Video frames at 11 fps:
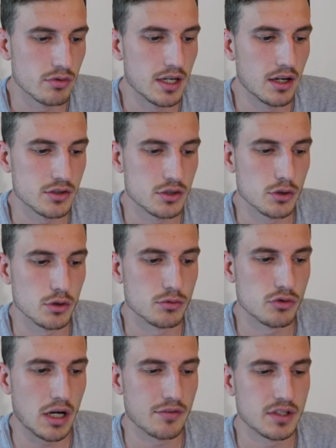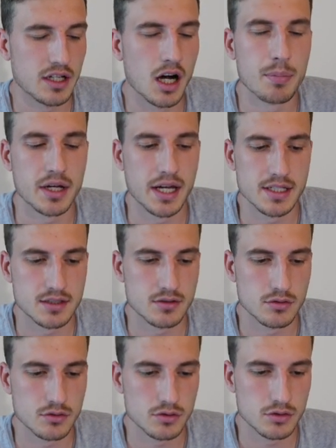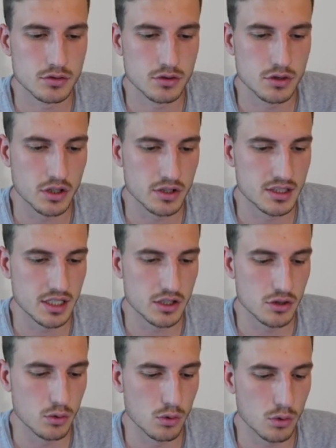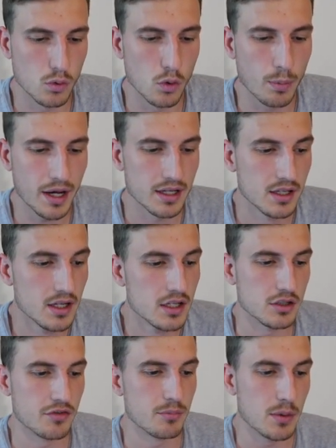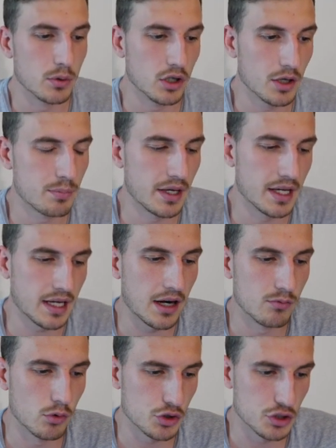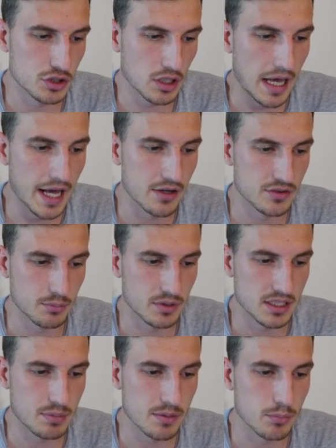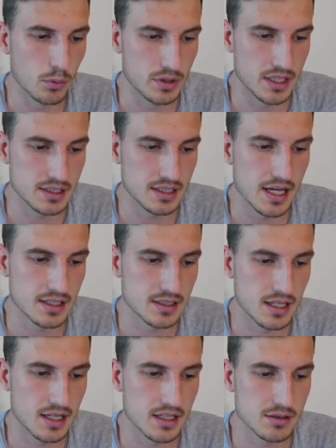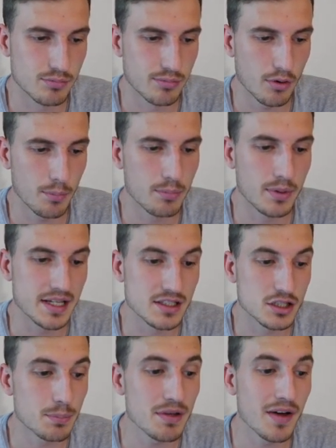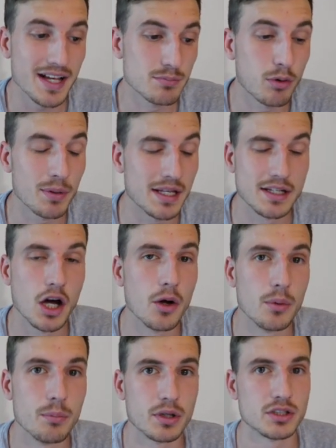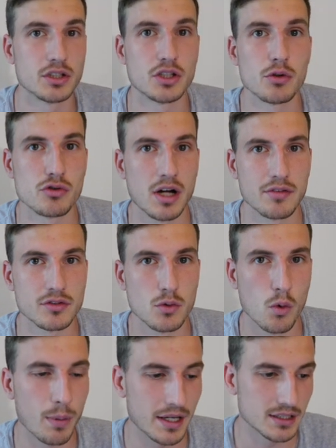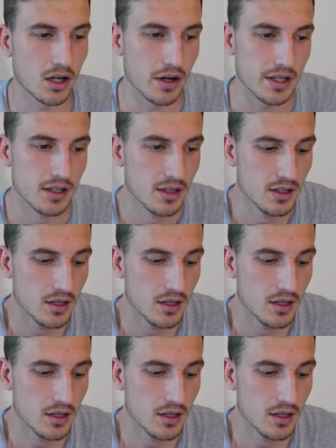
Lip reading: to realise who you're drafting up against to consider your quarterback. So for me, would I pick Aaron Rodgers ahead of some of these people on this list? And it's probably, to be fair, it's probably no, because I don't draft quarterbacks high.